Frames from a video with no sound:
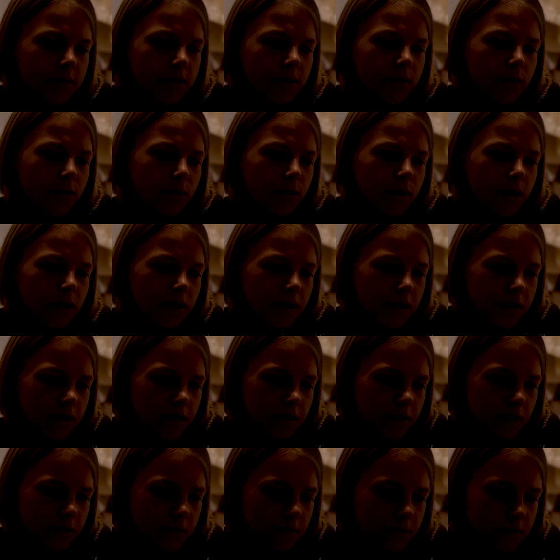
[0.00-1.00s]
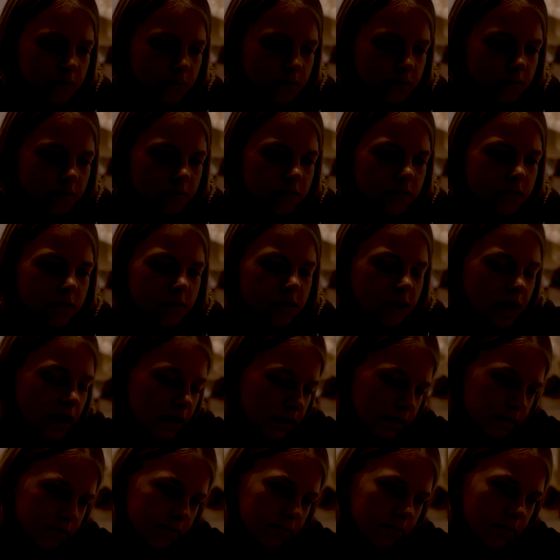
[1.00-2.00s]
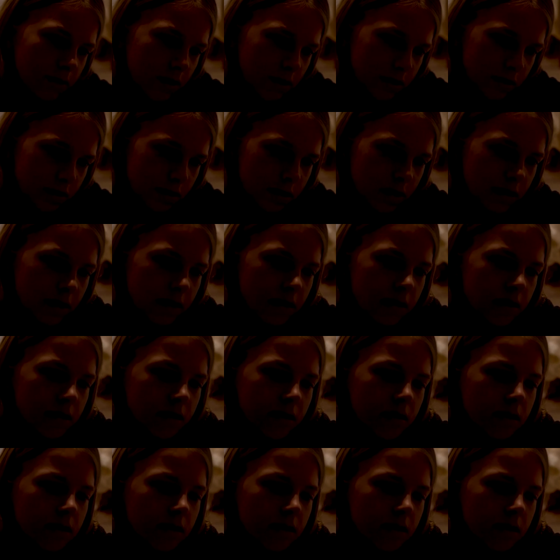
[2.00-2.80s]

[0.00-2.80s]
with Sheldon mostly,